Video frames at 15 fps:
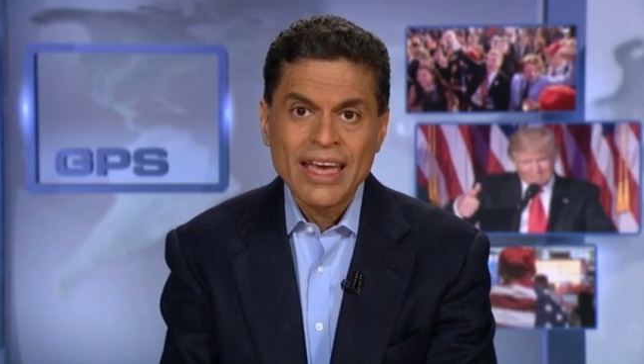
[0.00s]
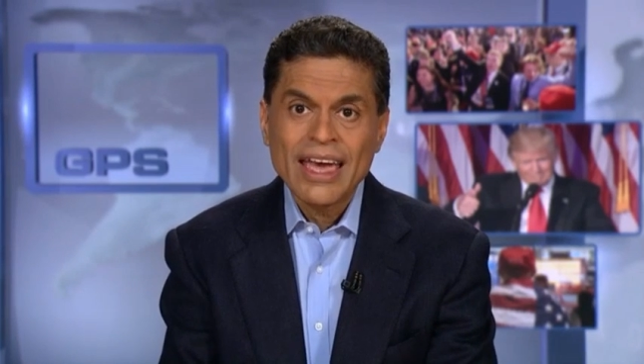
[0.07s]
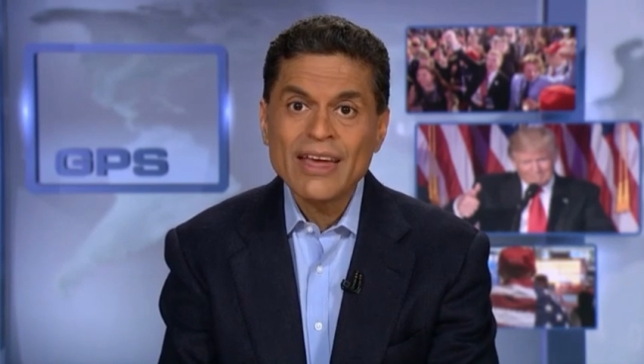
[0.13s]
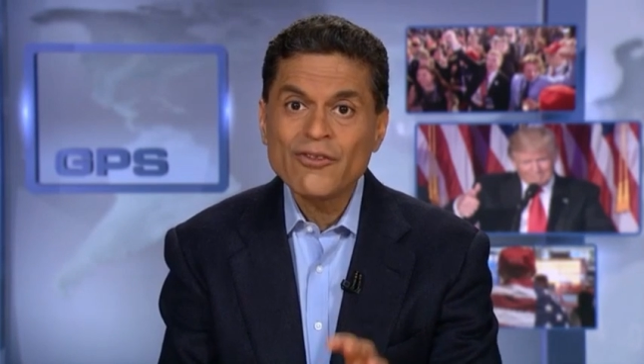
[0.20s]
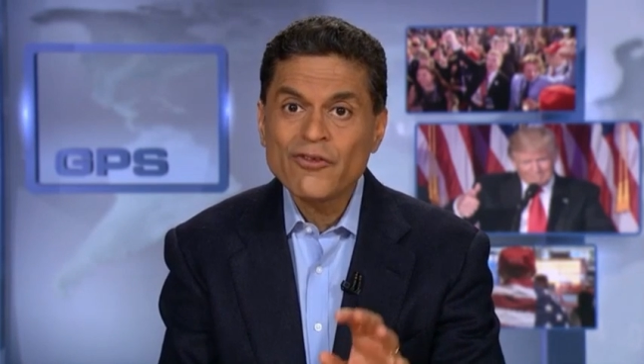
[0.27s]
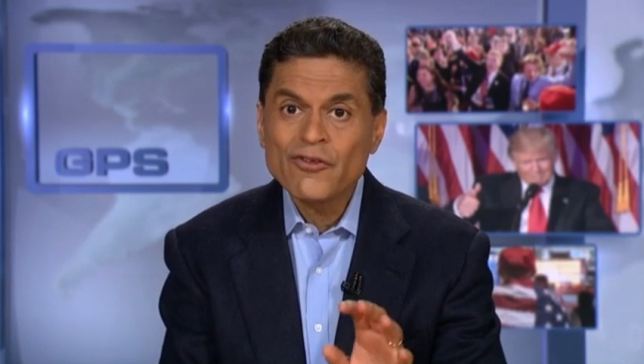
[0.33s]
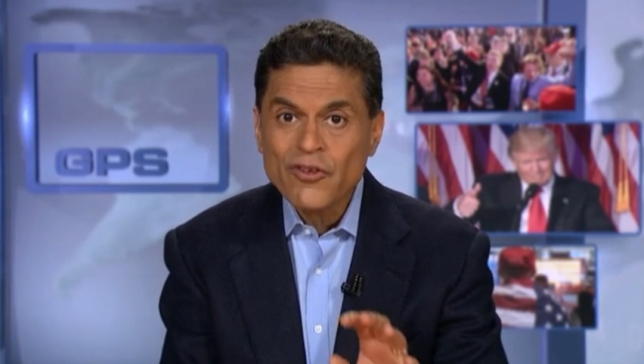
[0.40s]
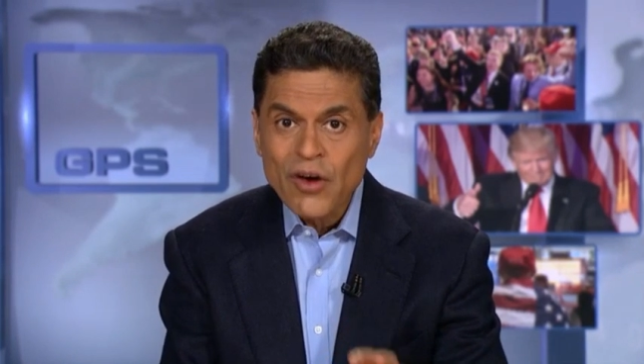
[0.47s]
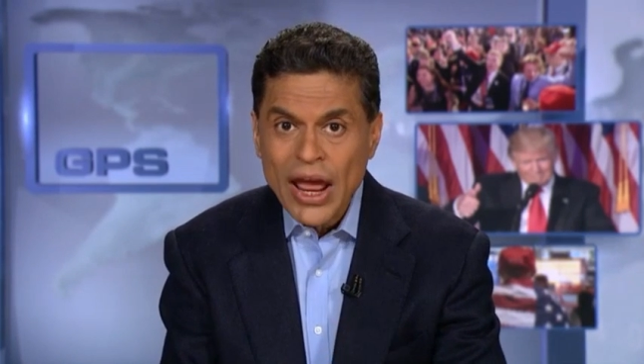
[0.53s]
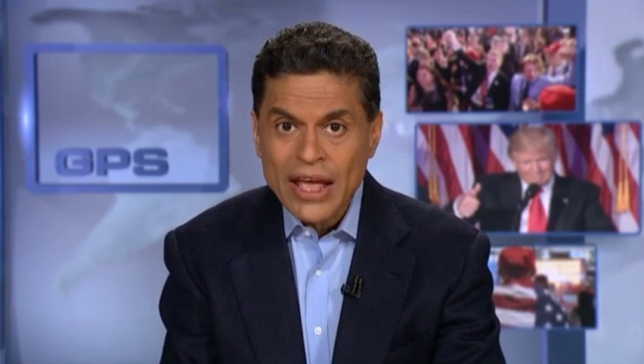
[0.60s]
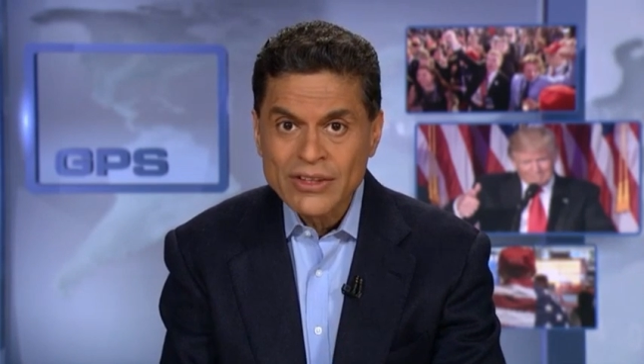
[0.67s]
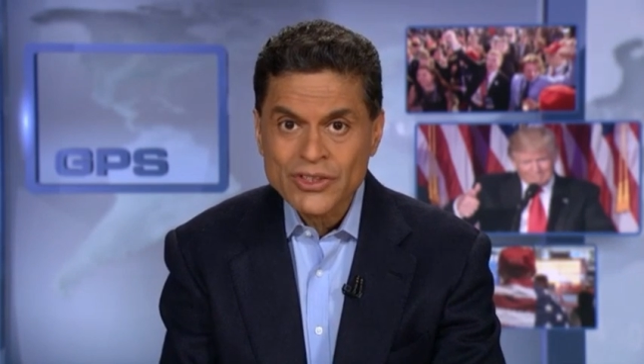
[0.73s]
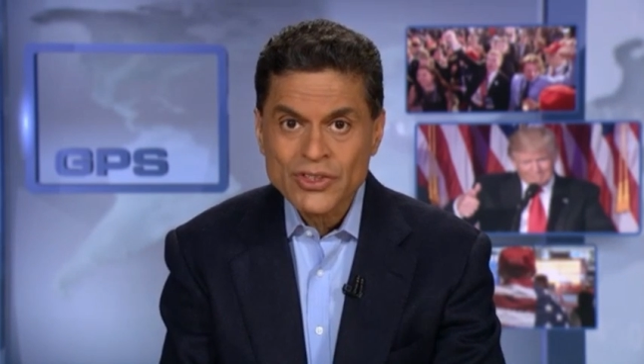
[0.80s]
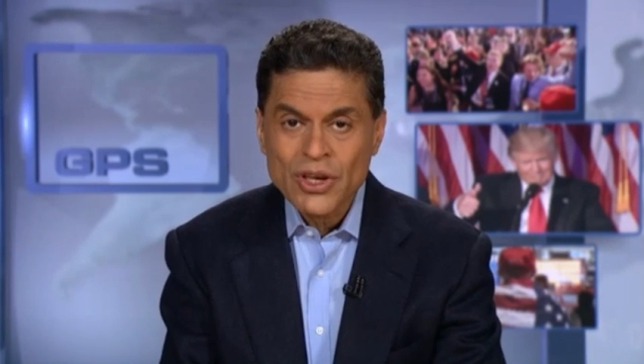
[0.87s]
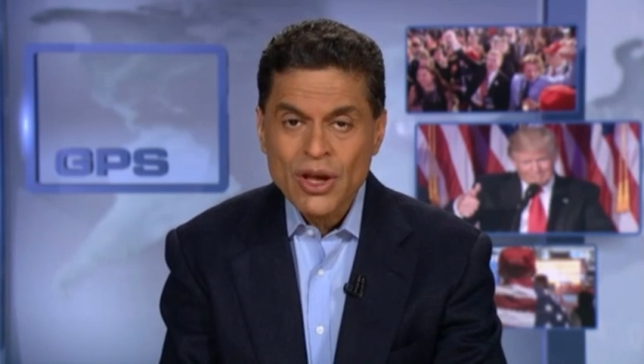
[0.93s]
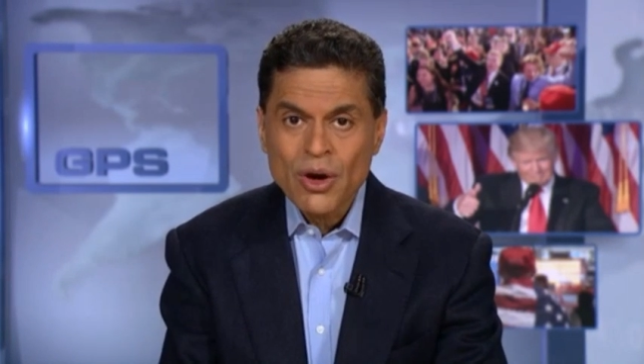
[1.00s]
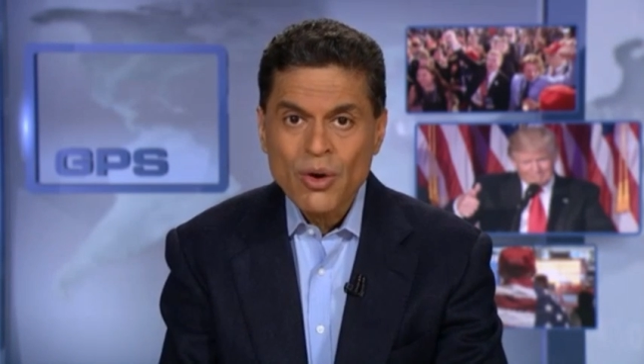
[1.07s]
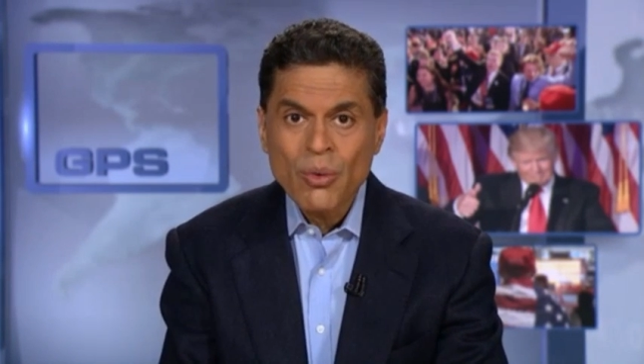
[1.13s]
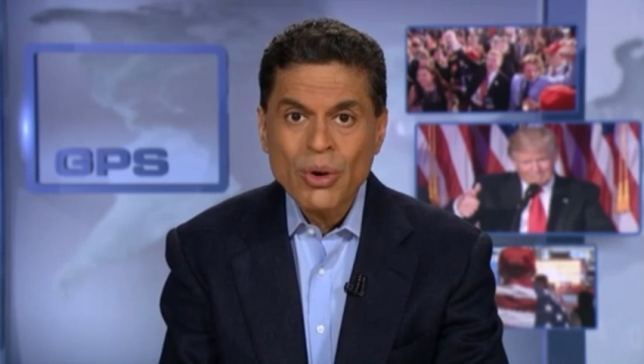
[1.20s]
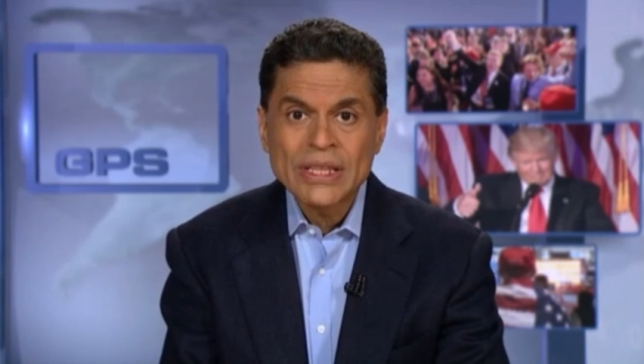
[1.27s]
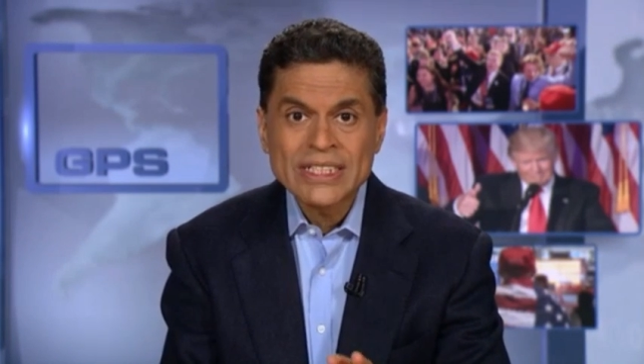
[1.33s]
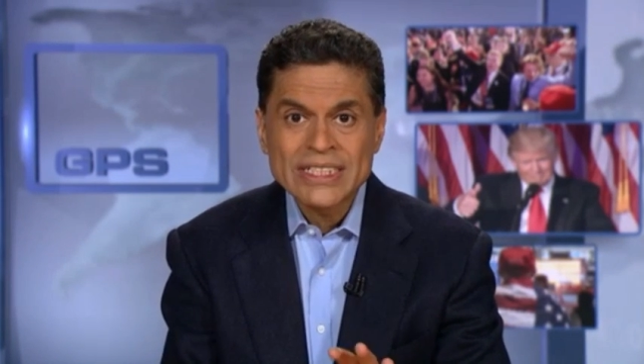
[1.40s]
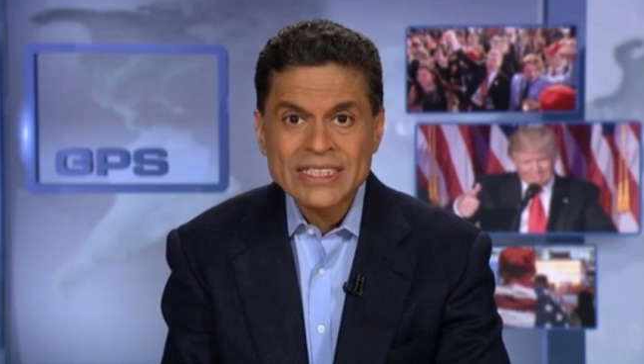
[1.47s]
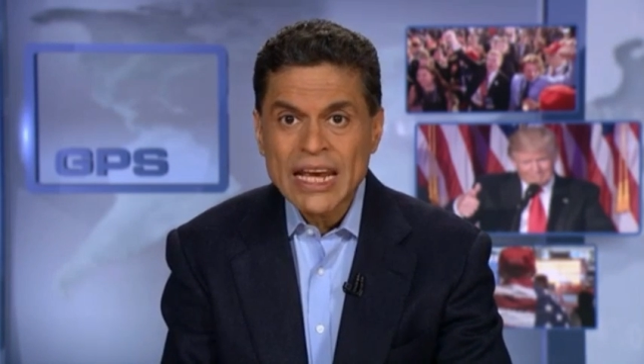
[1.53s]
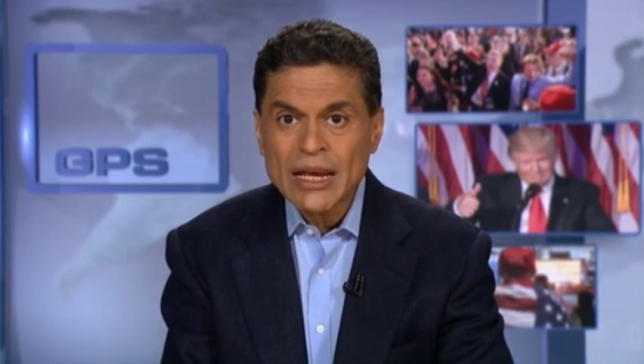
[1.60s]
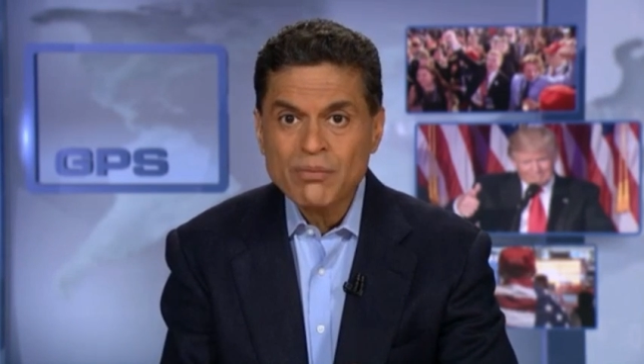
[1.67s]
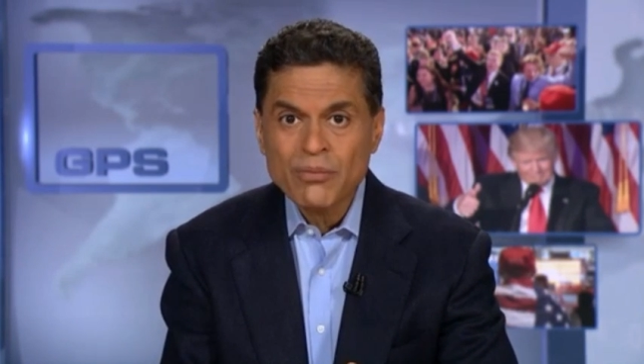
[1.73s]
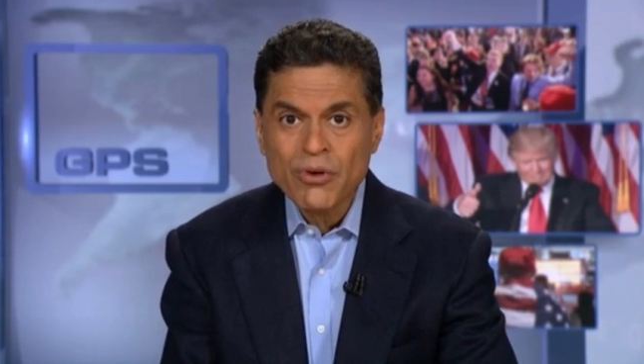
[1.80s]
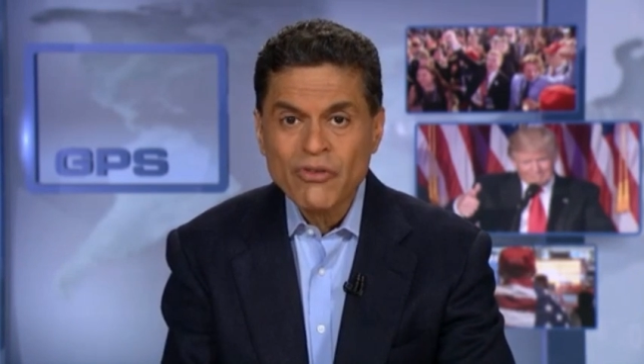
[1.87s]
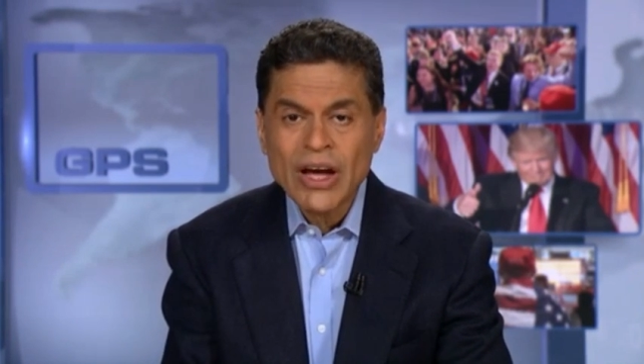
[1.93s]
In France, where the
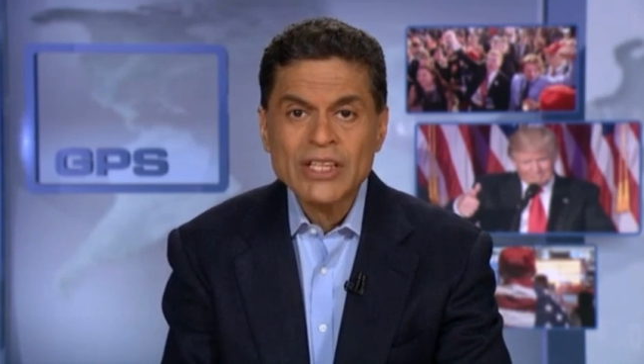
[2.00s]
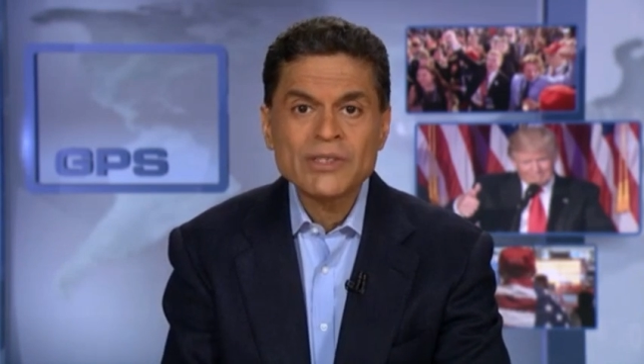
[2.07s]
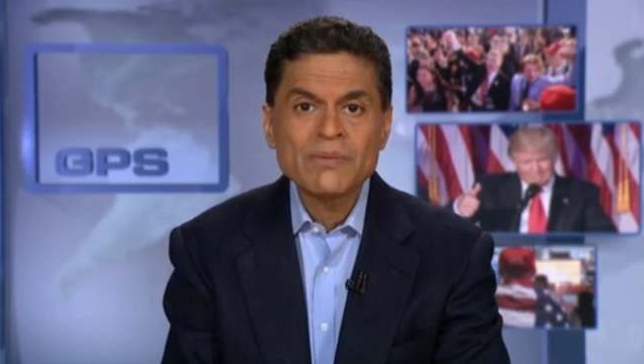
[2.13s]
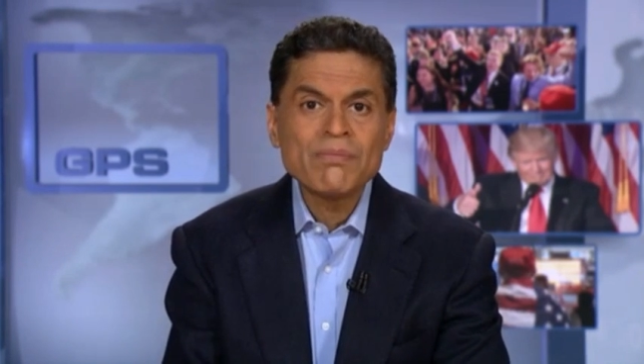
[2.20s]
state provides